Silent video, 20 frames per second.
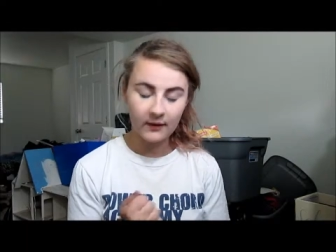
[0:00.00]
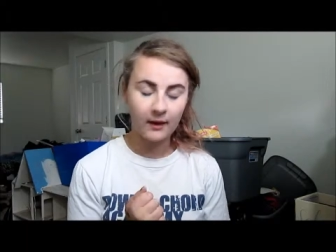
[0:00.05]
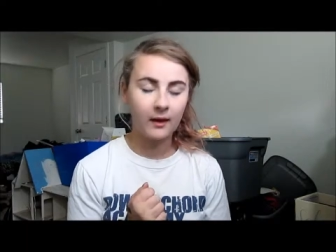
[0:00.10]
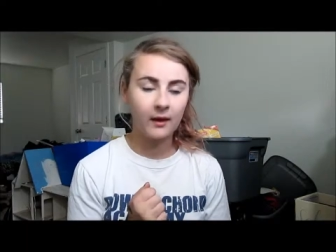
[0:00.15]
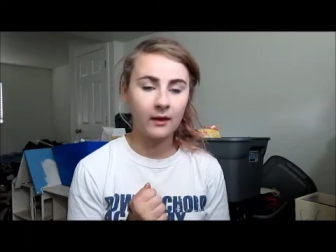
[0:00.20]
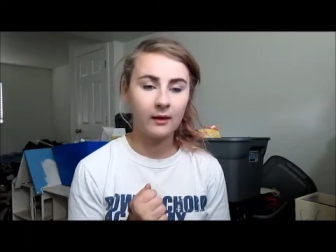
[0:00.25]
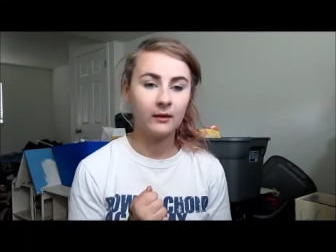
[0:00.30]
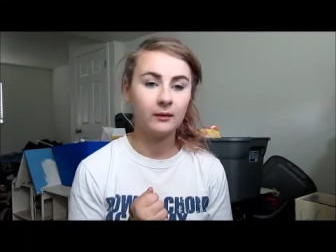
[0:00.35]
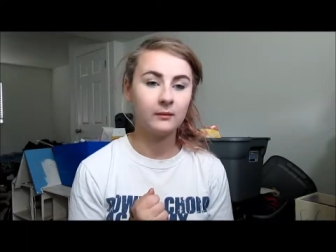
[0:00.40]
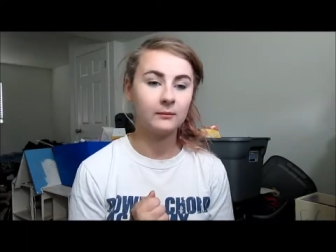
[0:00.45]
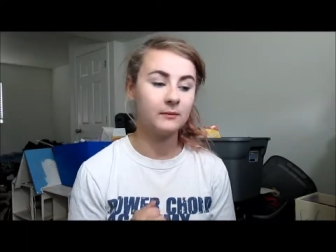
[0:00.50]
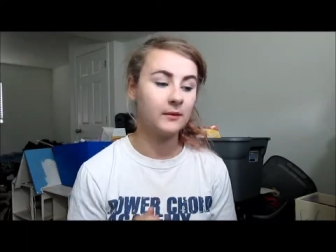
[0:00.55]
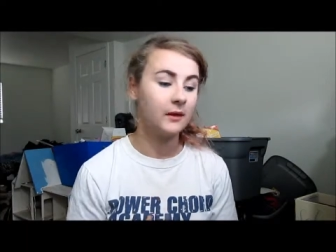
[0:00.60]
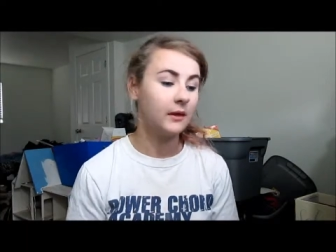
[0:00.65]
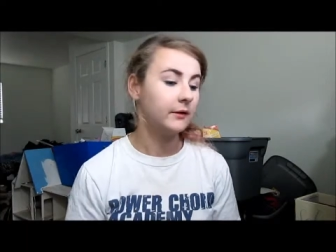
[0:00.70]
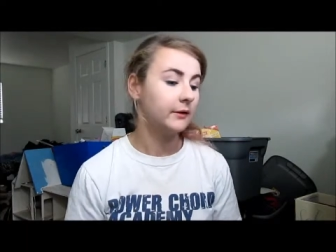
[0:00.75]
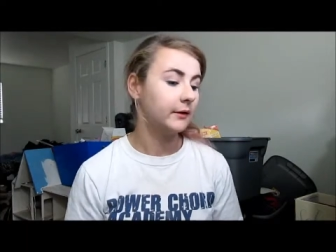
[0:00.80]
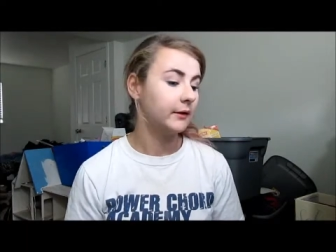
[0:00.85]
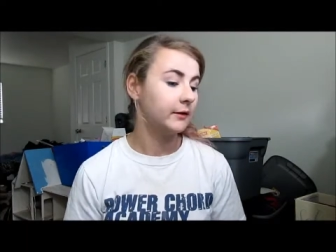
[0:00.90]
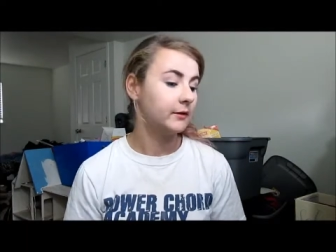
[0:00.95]
Um,
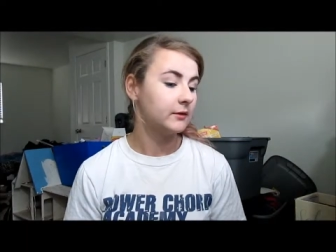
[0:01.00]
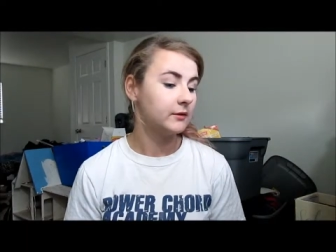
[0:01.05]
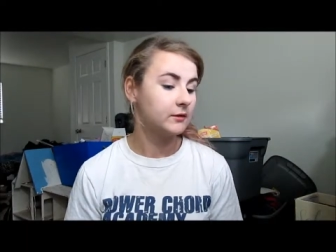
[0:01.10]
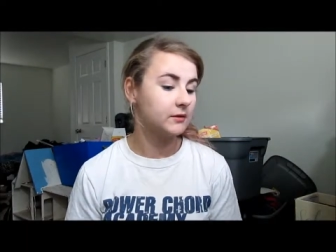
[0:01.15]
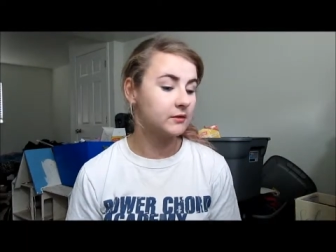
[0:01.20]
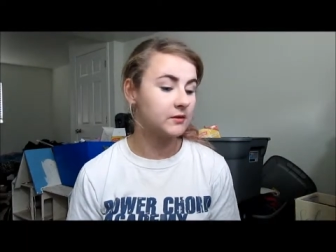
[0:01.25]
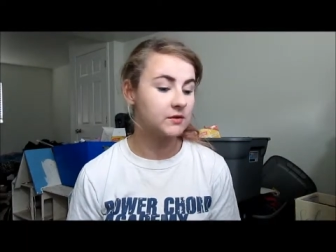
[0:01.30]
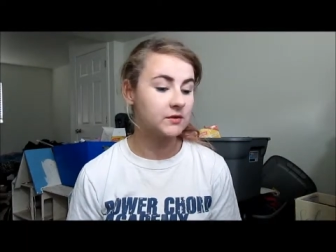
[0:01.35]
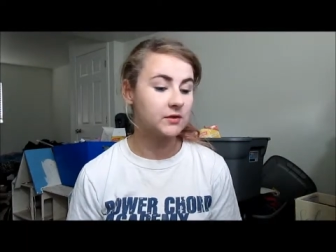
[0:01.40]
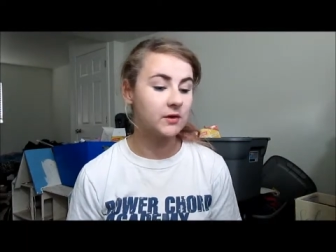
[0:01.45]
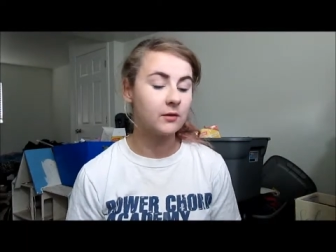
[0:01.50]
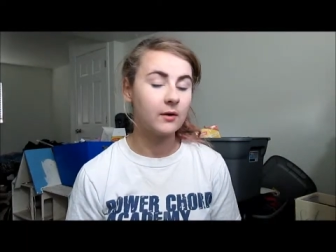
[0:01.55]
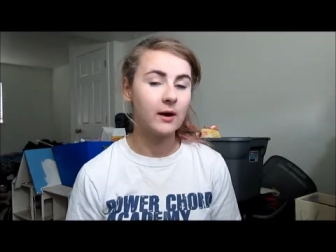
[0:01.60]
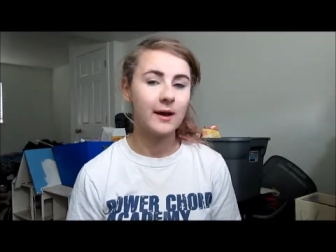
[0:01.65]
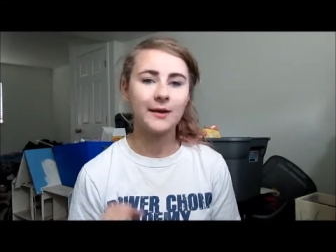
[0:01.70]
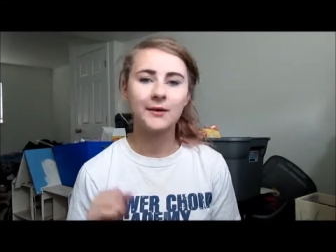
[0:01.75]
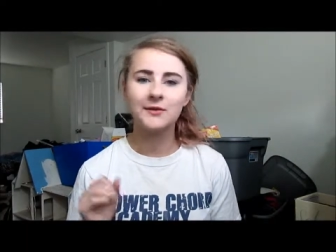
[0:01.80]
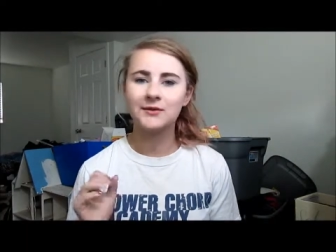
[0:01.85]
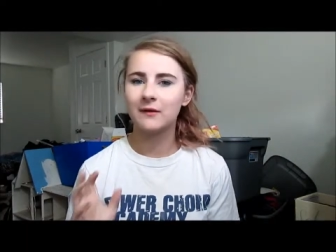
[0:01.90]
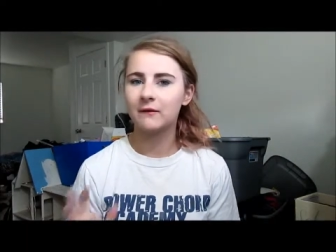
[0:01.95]
so
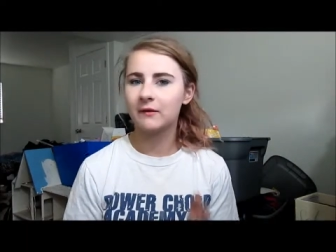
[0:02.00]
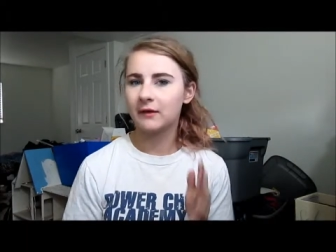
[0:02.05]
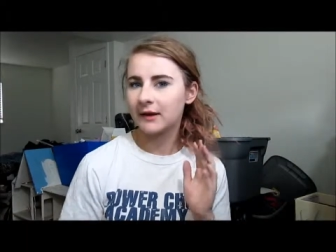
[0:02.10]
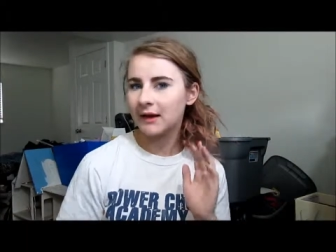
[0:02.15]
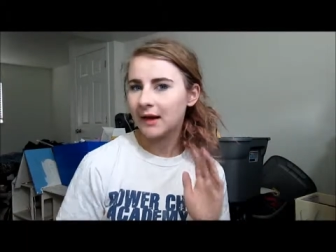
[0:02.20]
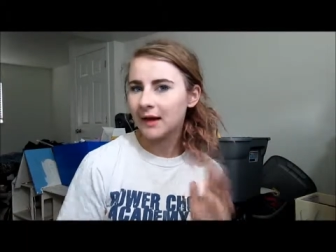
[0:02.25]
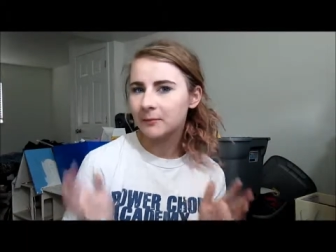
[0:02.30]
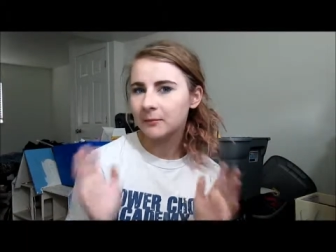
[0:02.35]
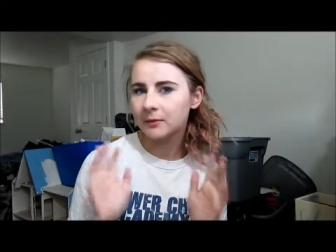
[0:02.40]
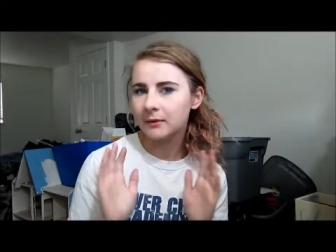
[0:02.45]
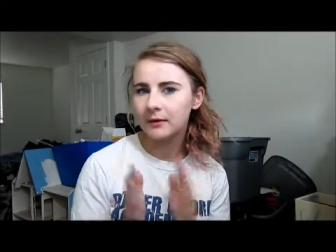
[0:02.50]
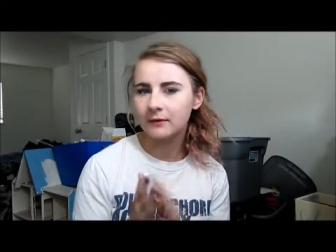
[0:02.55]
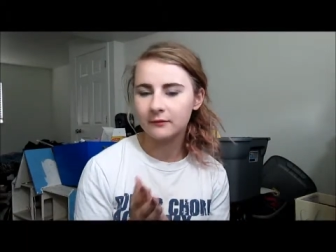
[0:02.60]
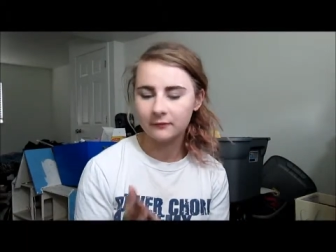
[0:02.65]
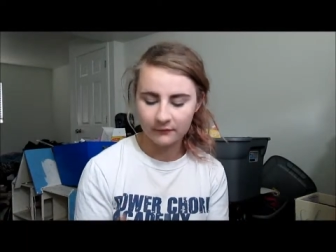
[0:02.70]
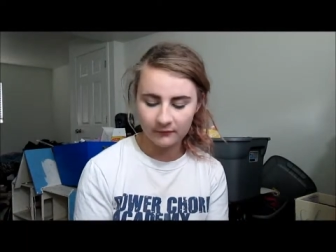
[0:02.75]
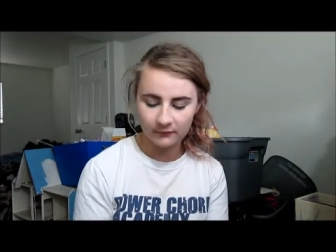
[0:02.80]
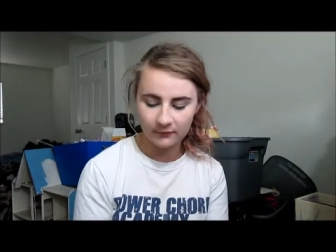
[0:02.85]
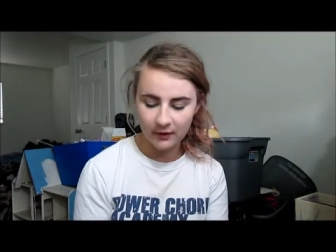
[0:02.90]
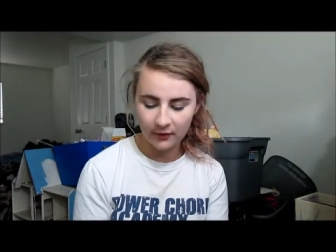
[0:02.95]
I also have a couple
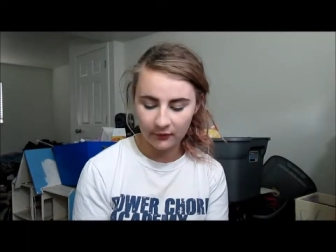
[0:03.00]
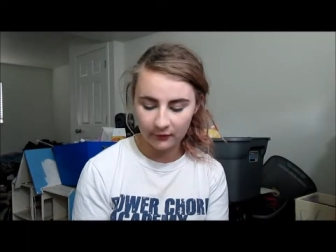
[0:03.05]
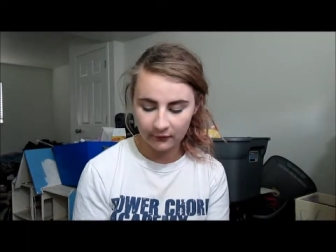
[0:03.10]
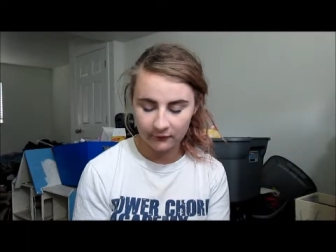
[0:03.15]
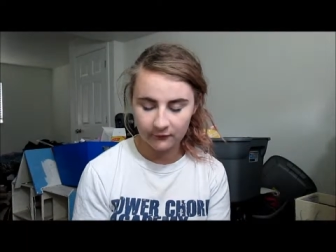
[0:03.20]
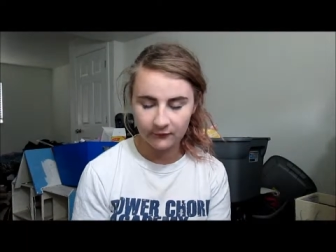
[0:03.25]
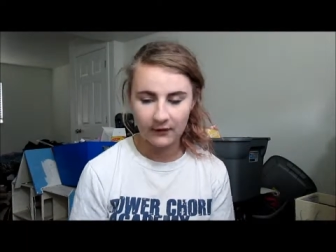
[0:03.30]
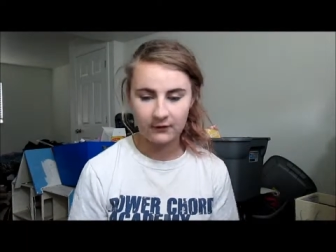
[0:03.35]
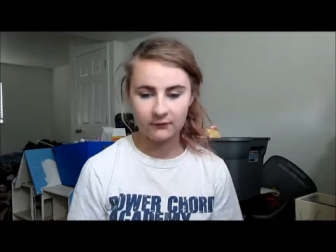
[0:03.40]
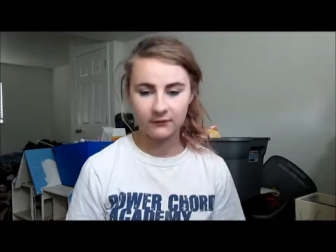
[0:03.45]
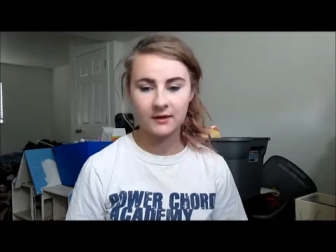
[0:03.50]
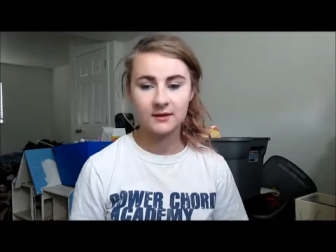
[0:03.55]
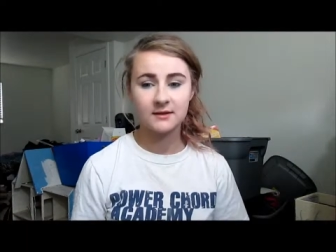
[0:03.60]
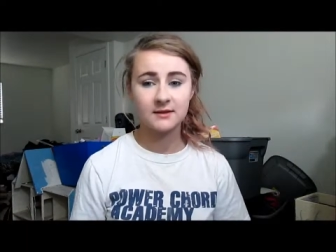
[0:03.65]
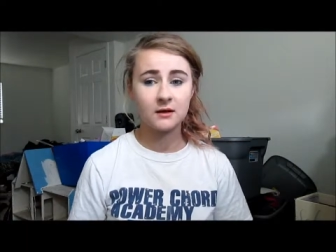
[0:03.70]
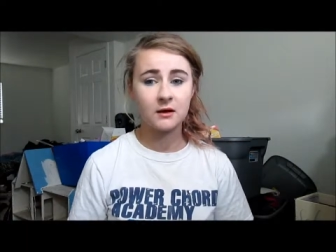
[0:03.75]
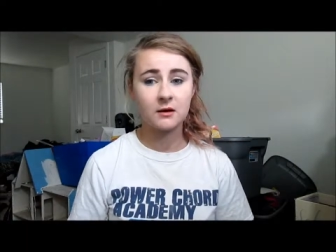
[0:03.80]
of other favorites.